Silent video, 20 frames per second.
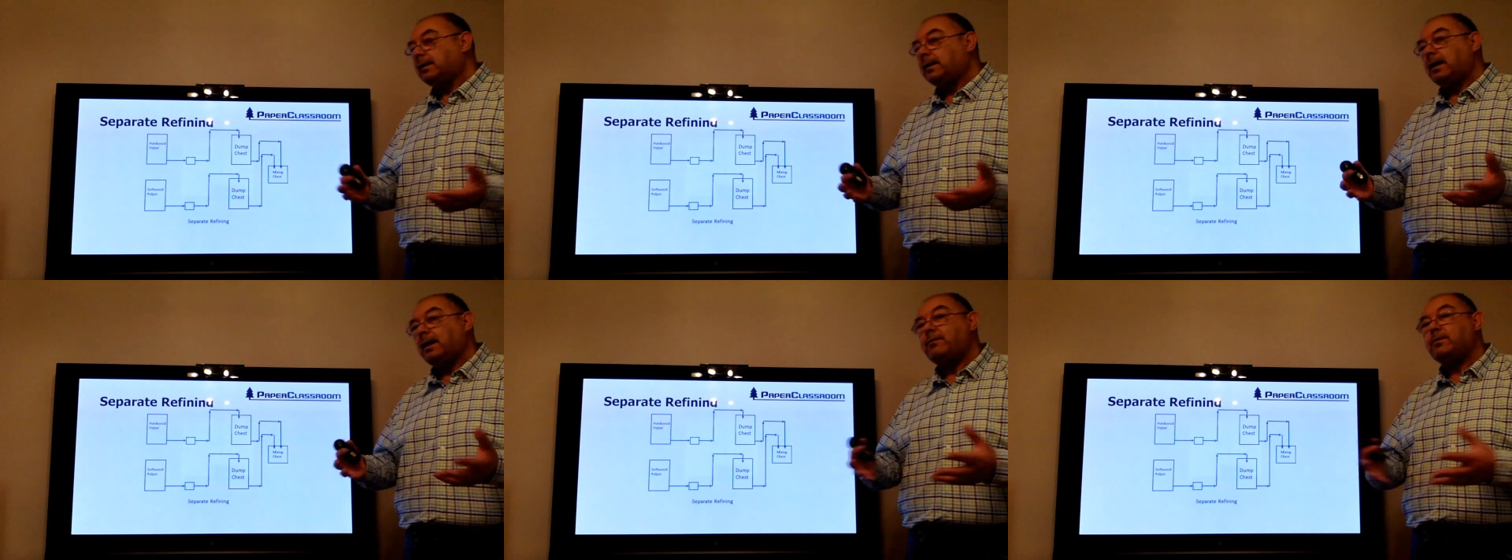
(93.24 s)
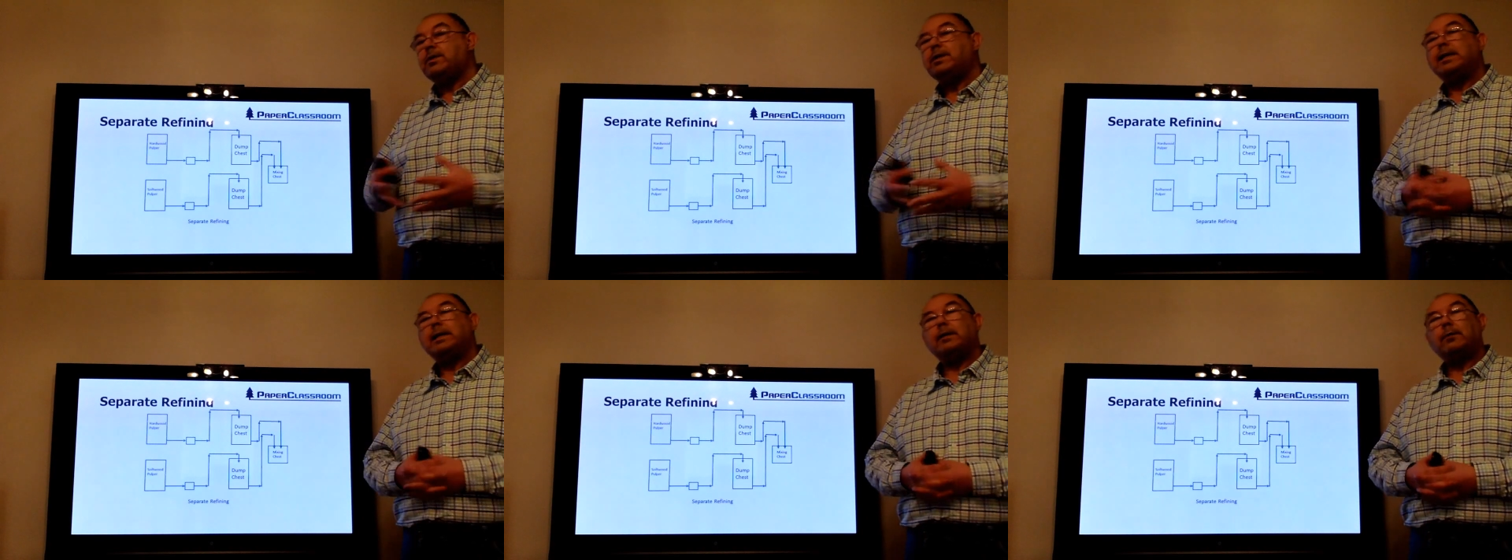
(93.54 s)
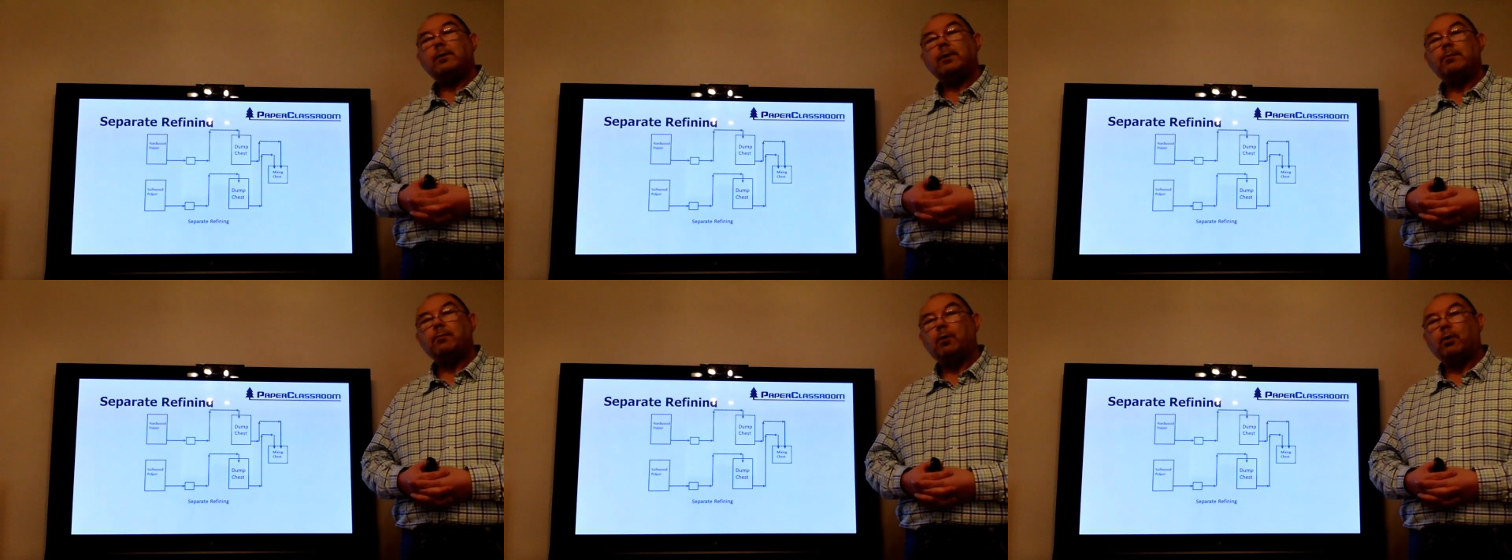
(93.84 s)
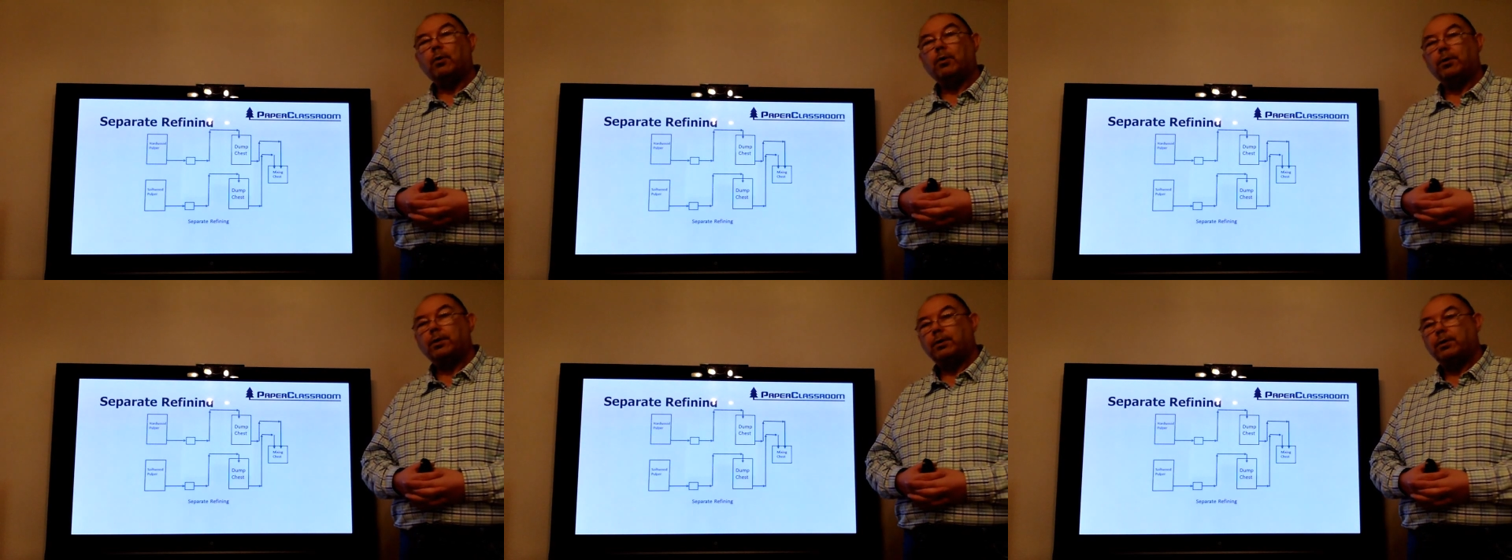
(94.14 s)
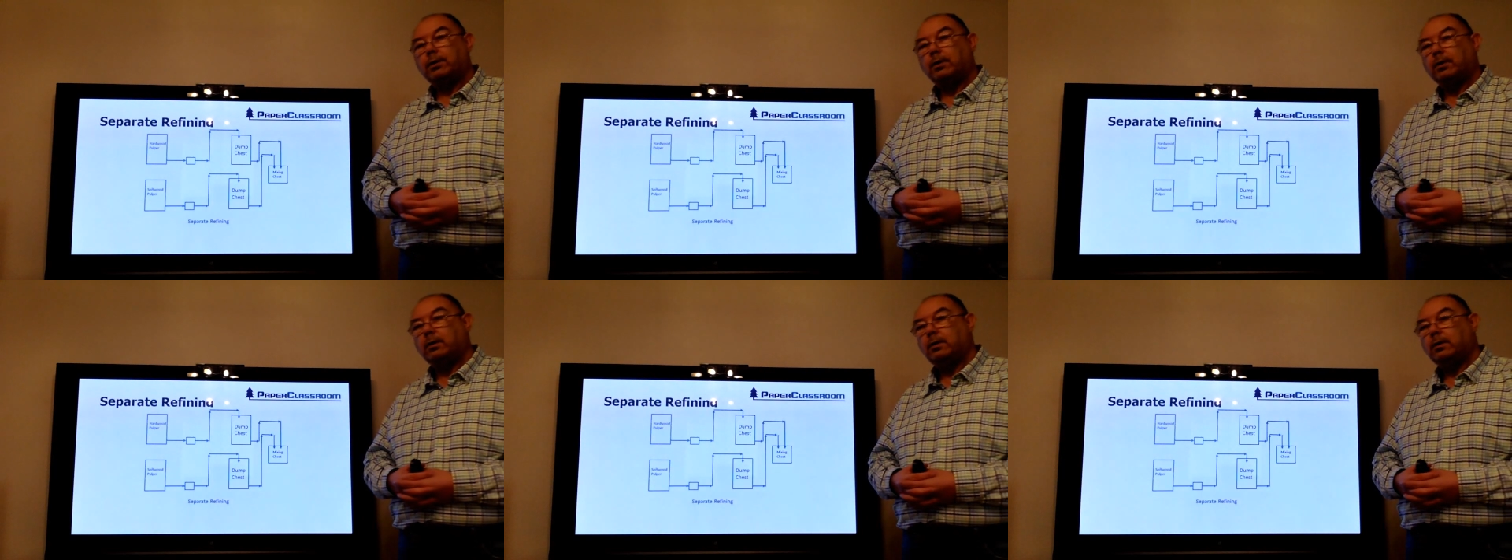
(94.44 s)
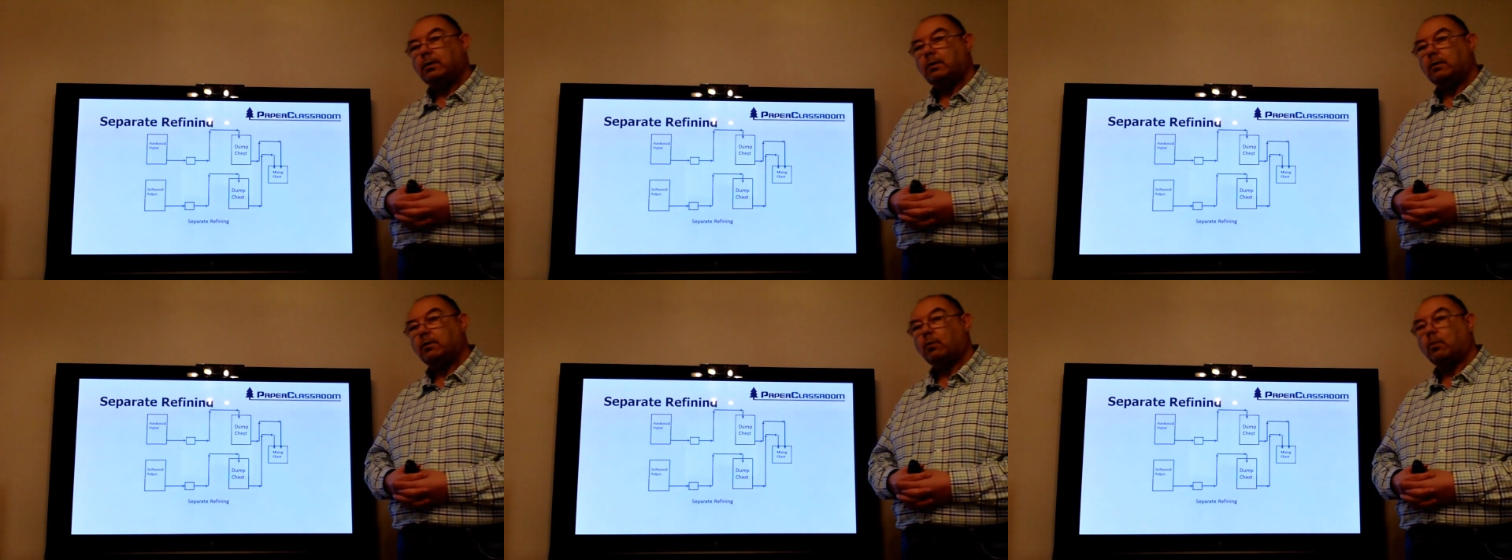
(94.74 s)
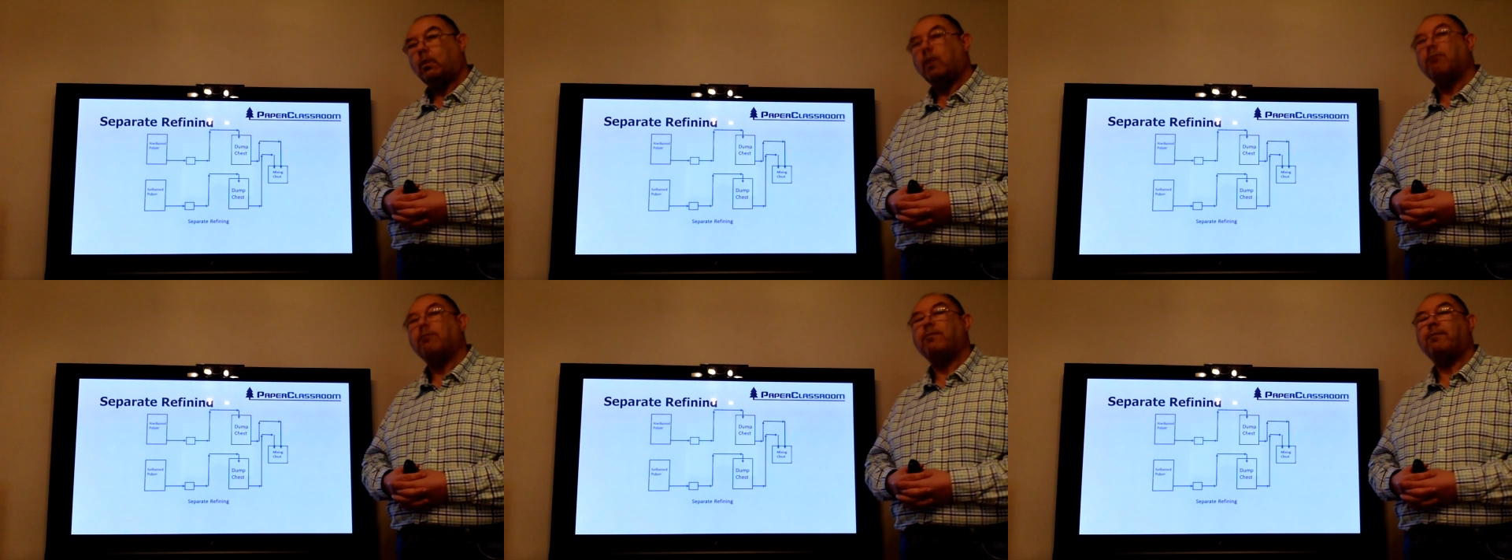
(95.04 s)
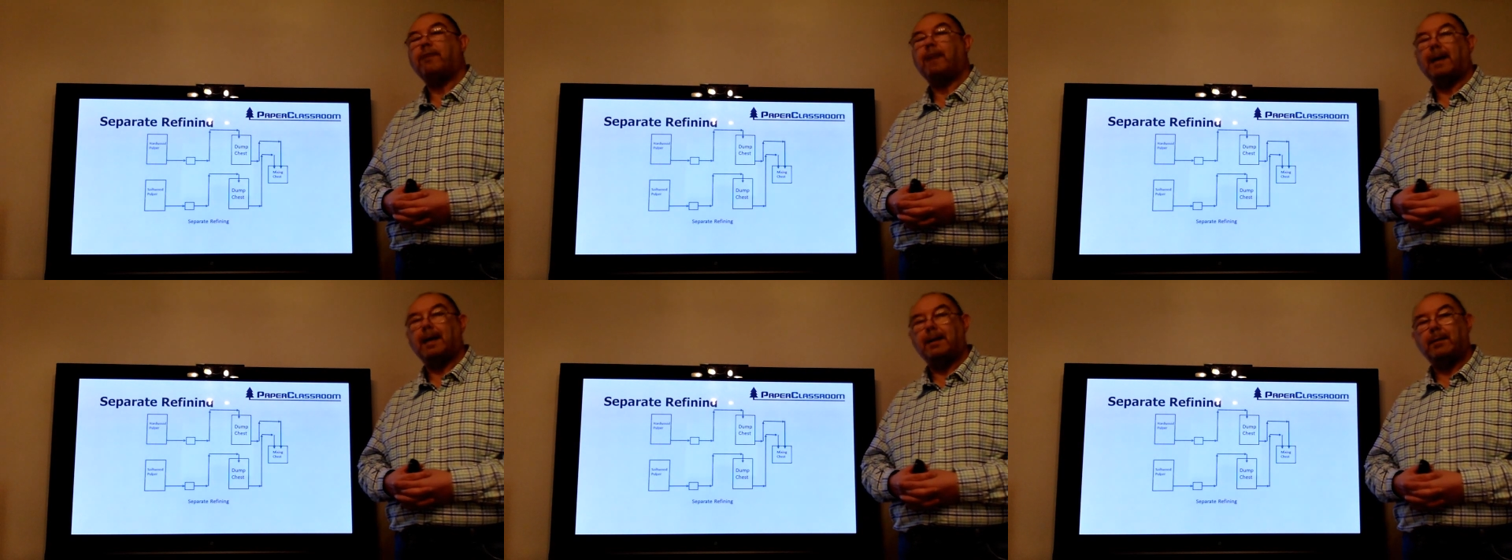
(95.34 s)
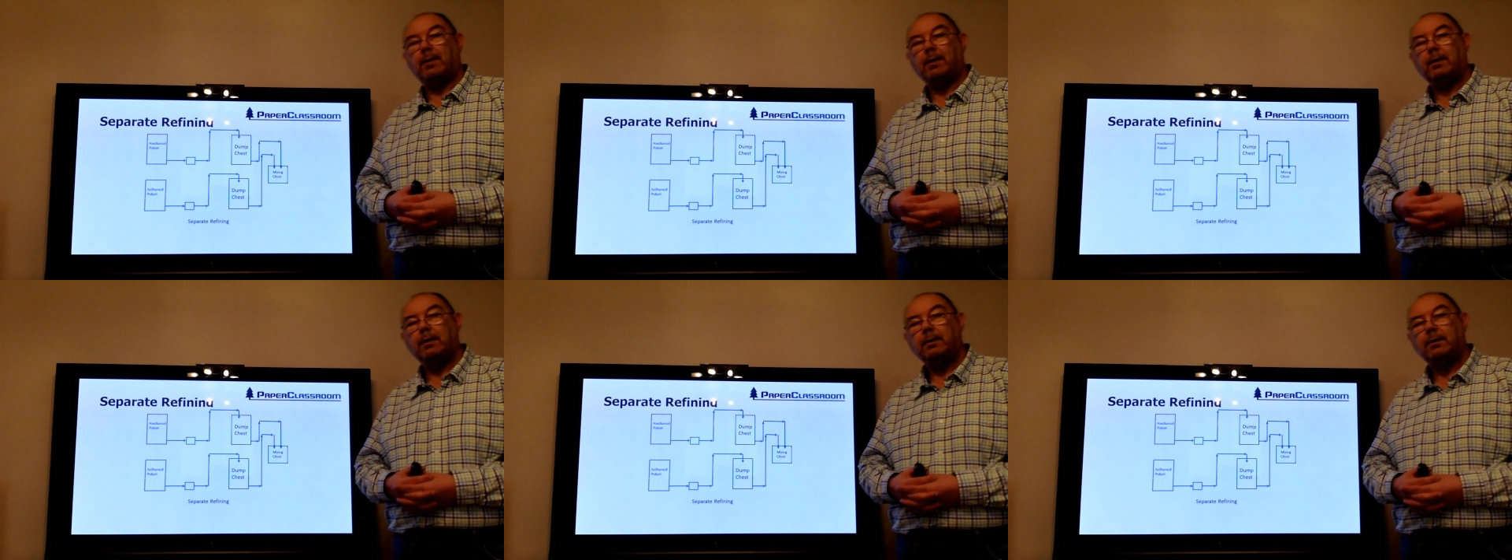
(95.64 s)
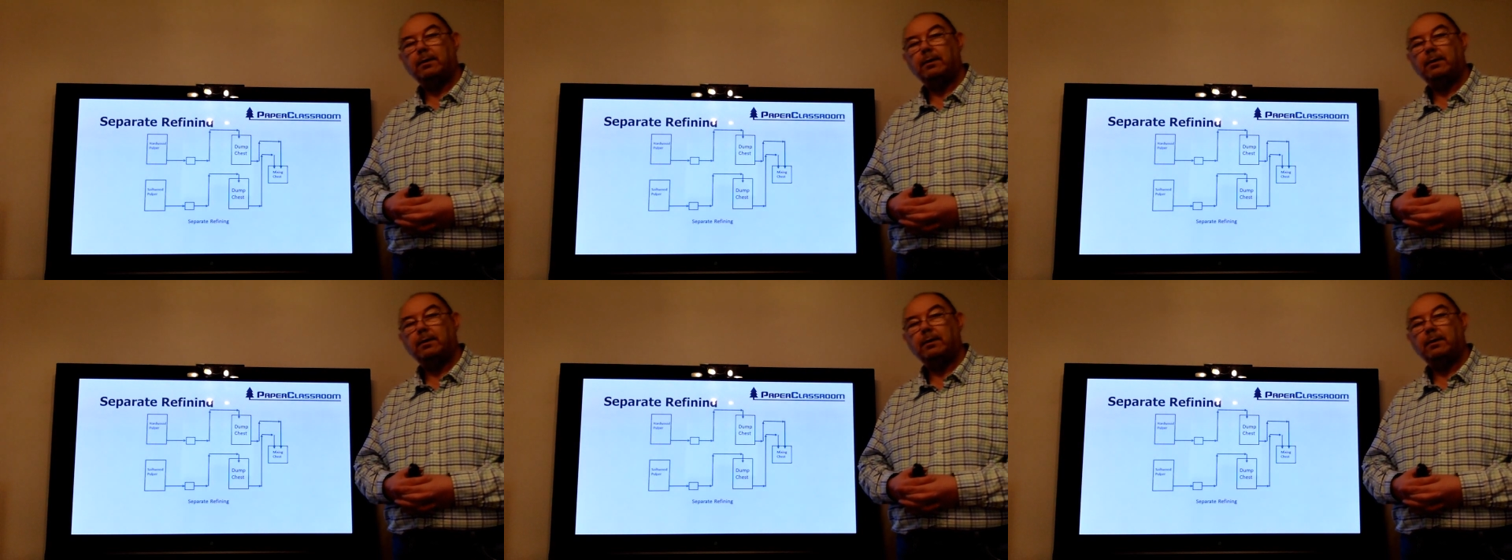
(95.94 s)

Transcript: If you're dealing with more than one fibre,